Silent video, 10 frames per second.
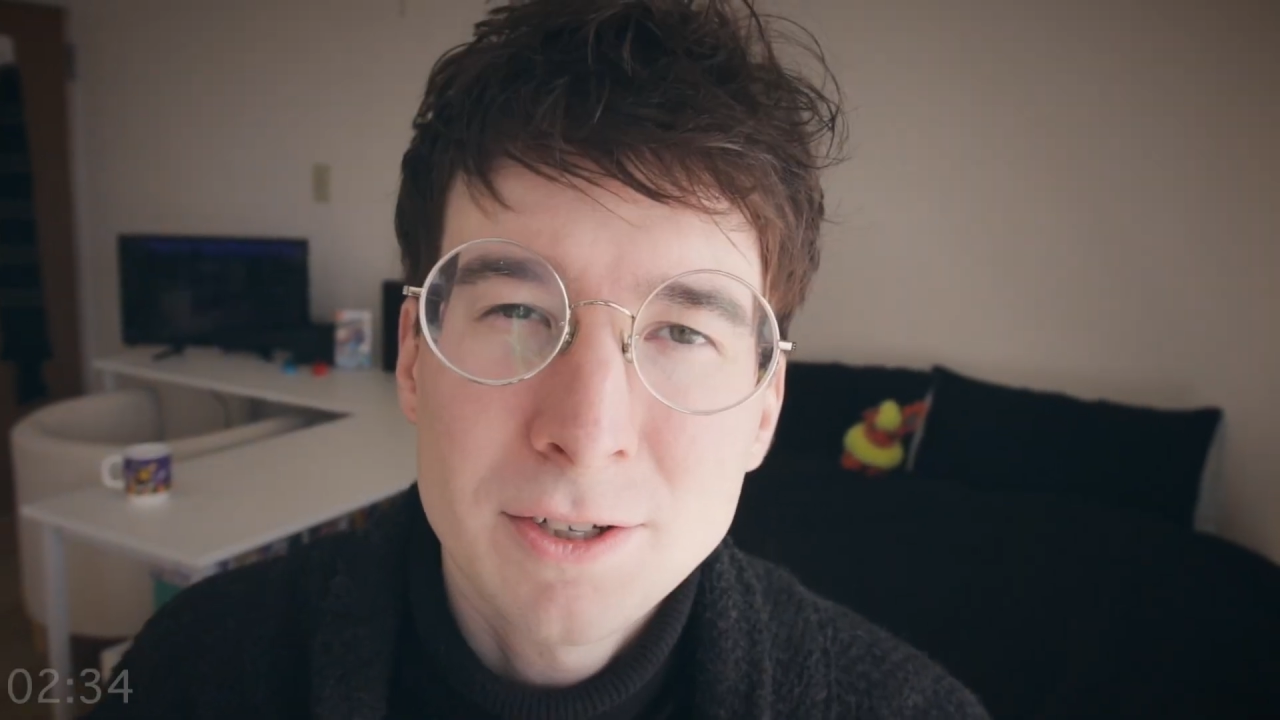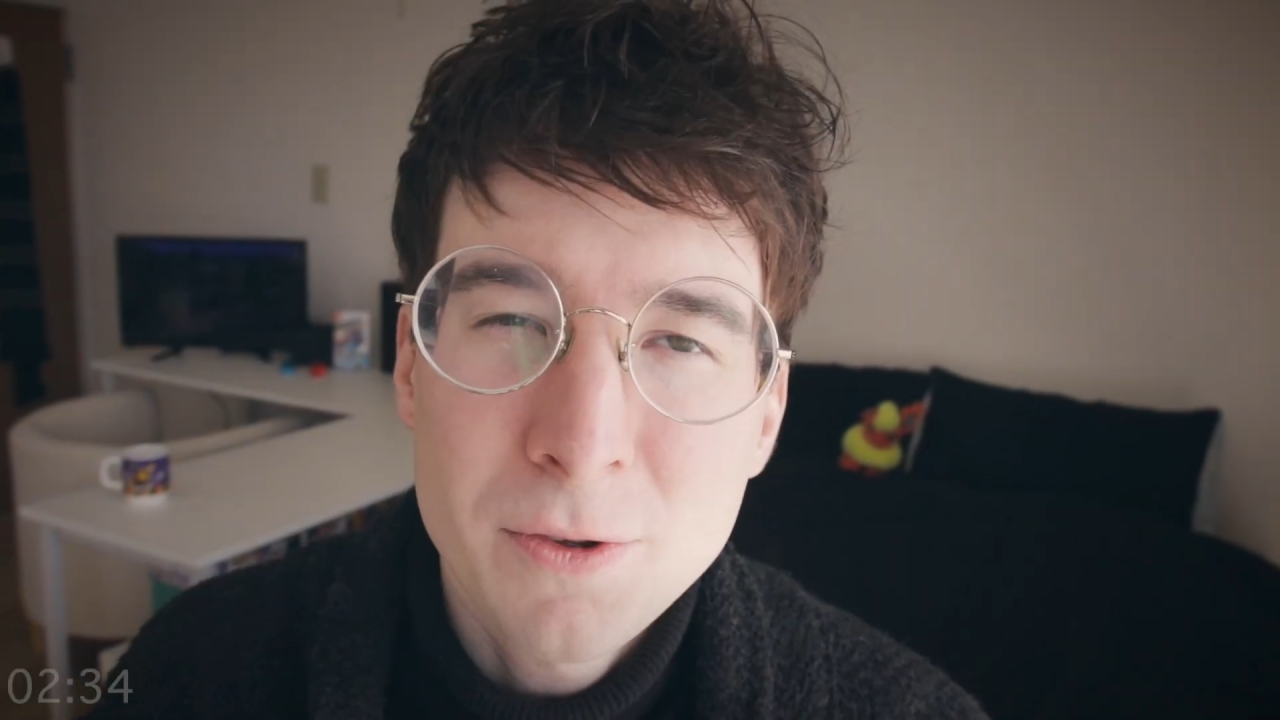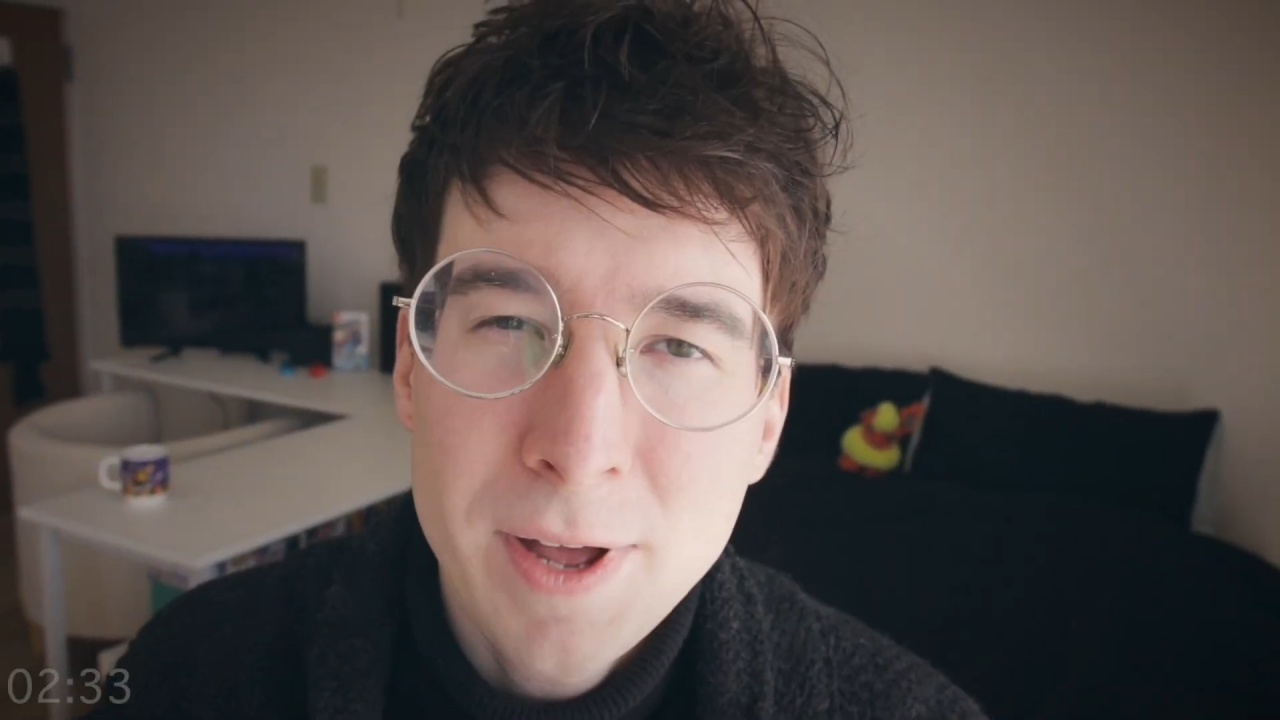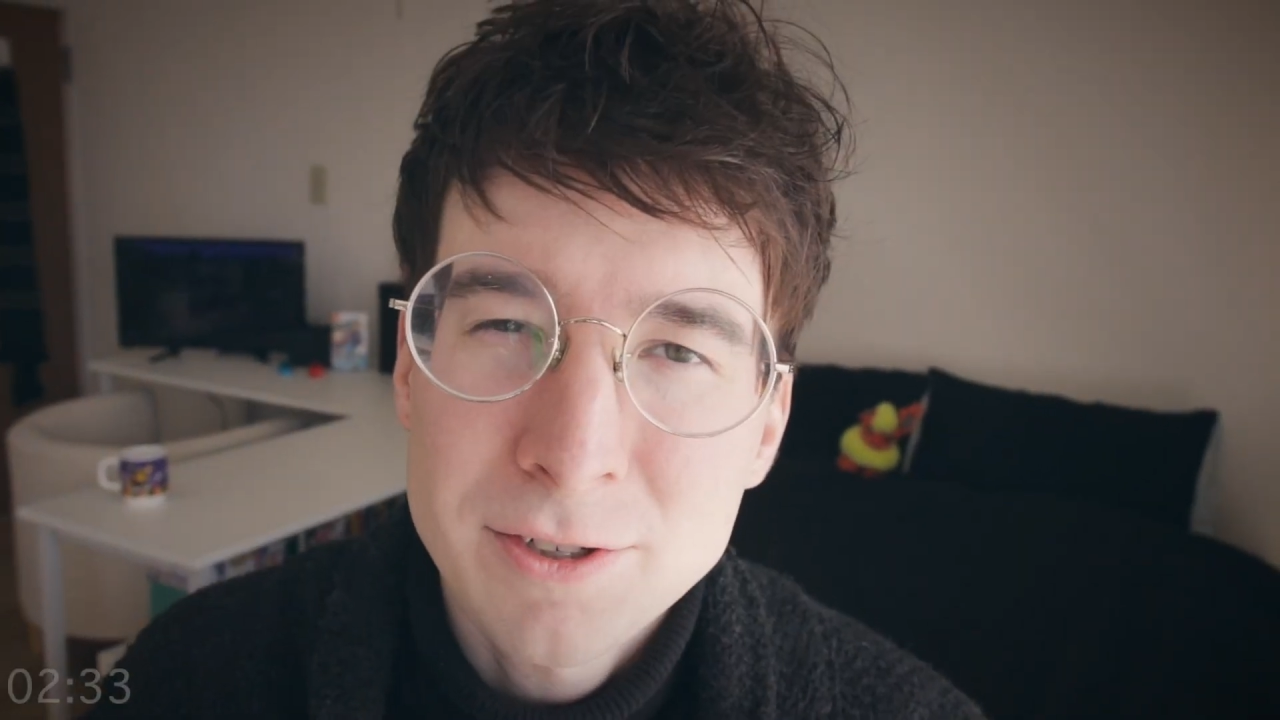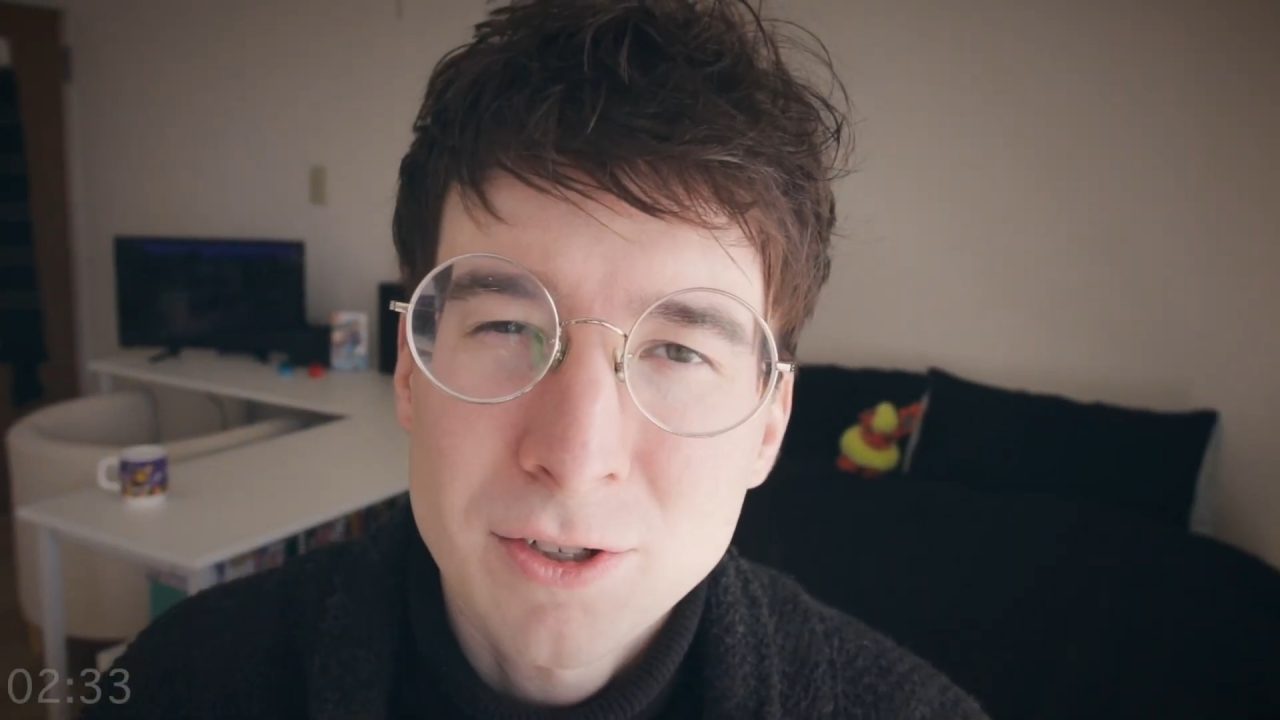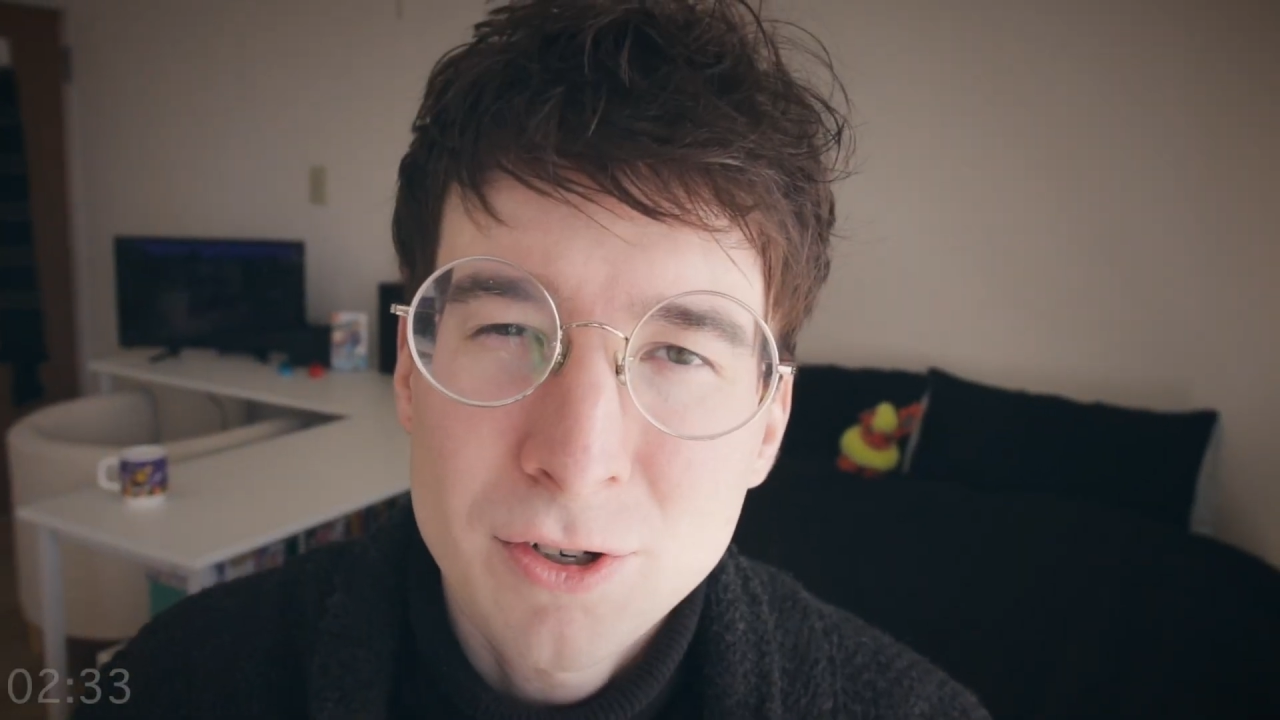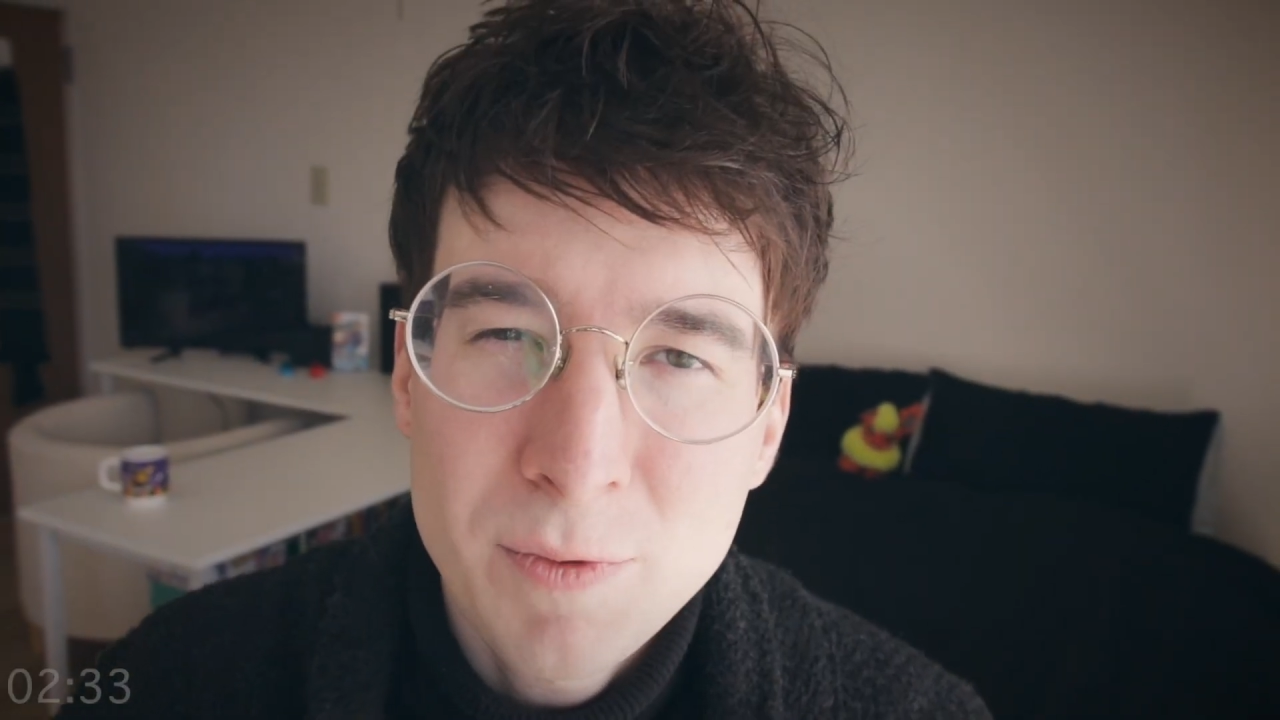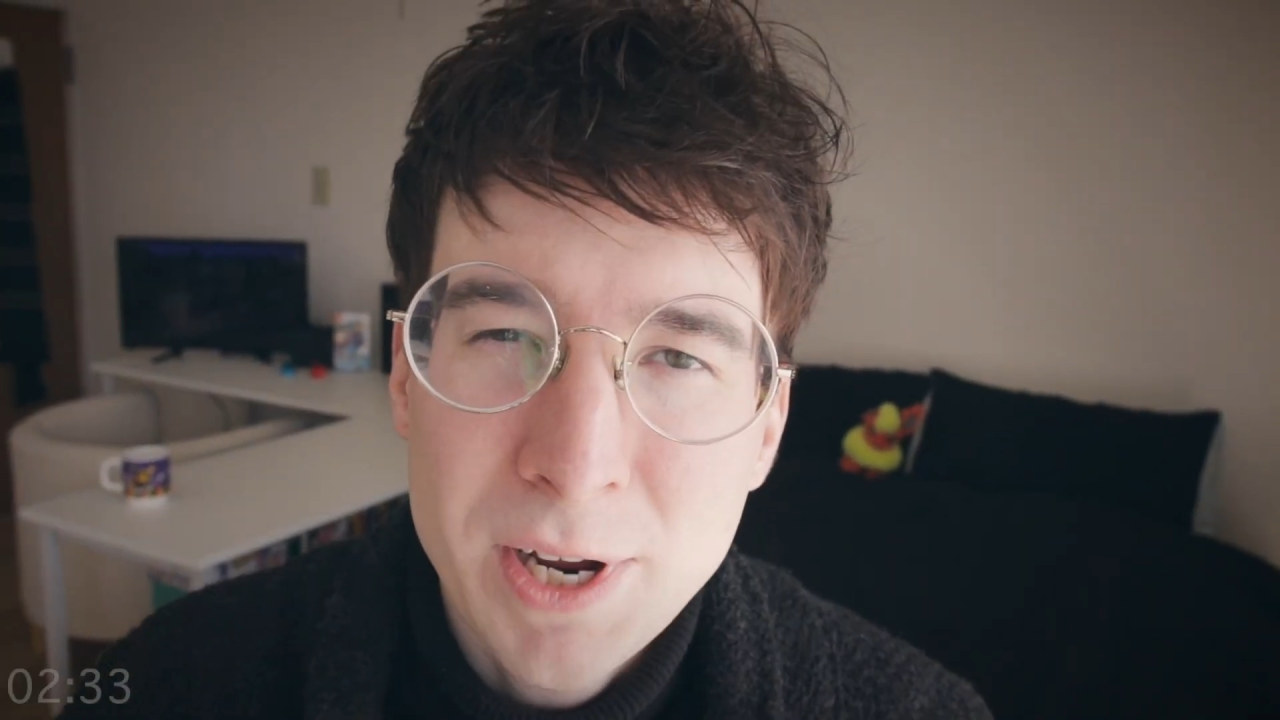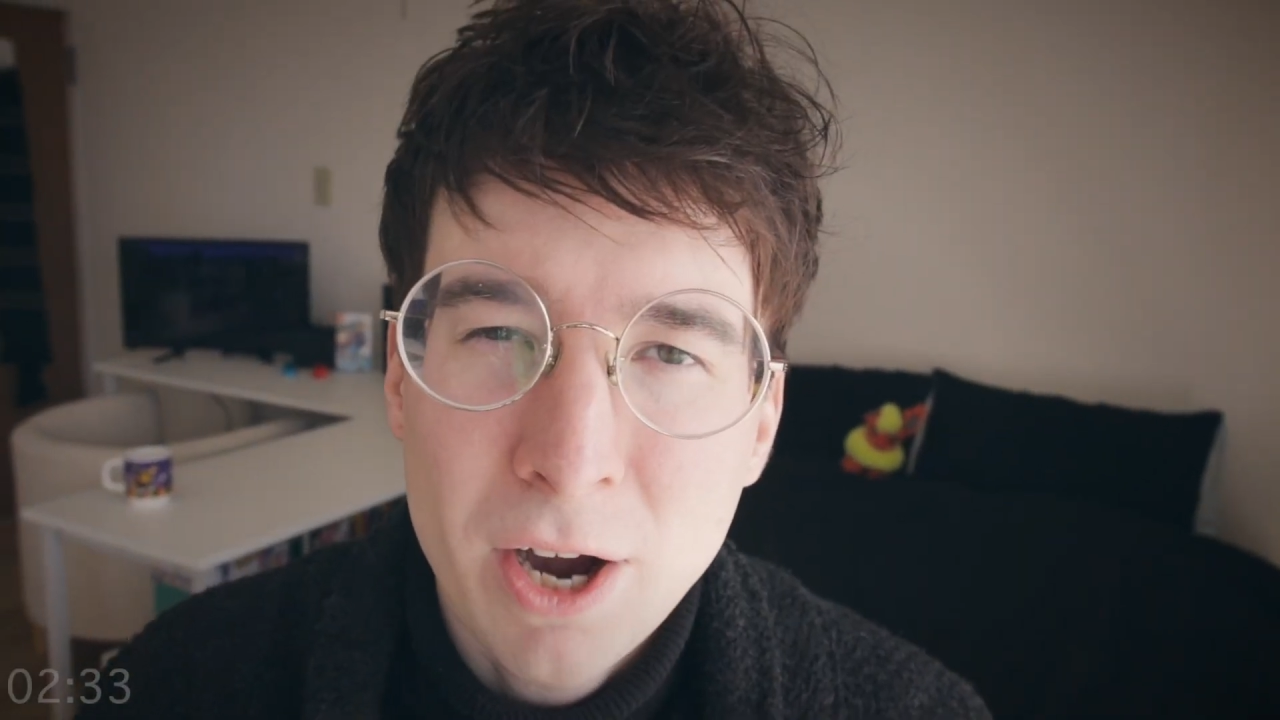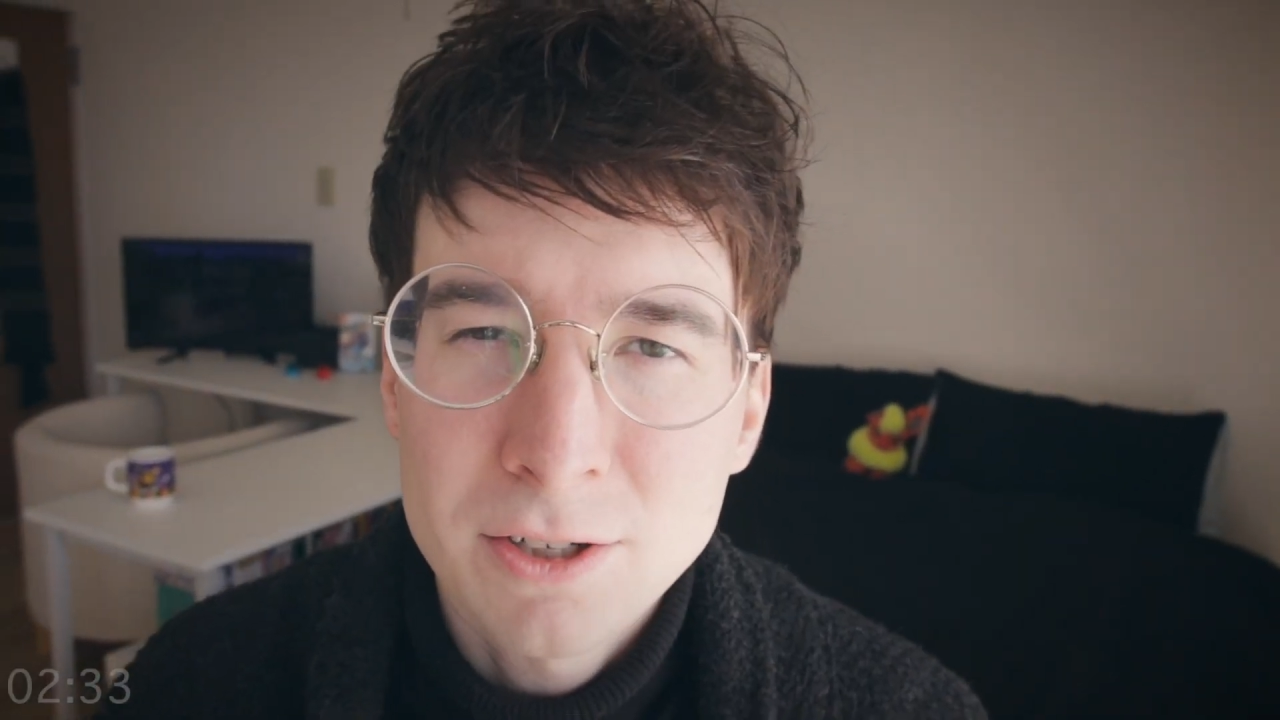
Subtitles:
2002, we got